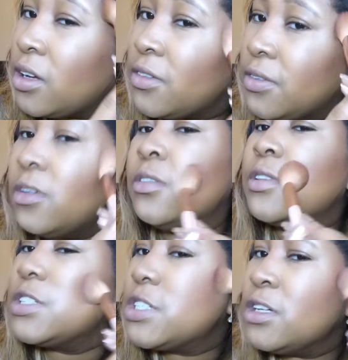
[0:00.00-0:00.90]
for
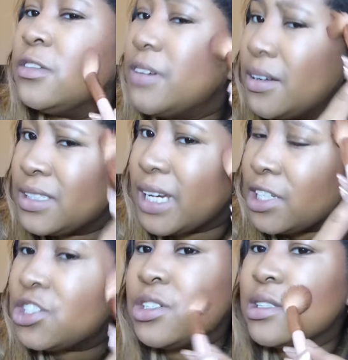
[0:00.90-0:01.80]
the two
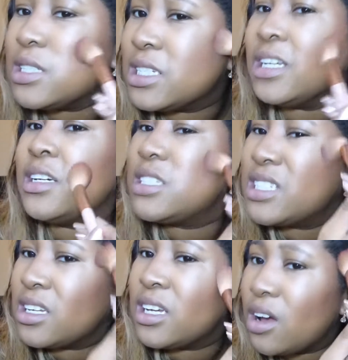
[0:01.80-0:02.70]
foundation
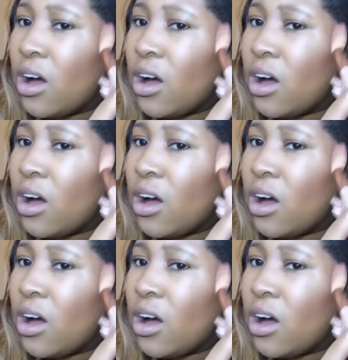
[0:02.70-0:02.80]
sticks